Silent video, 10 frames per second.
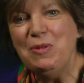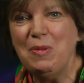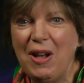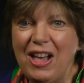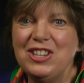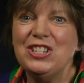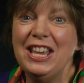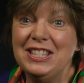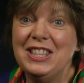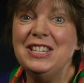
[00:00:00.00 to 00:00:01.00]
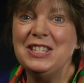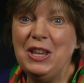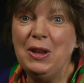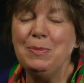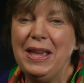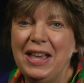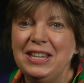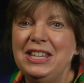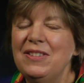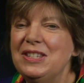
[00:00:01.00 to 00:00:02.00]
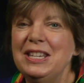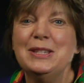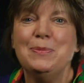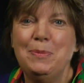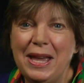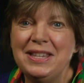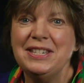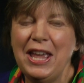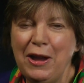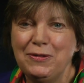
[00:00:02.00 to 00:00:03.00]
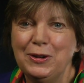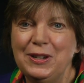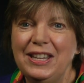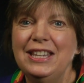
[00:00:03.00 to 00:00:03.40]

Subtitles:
Watch as this young man gives his best effort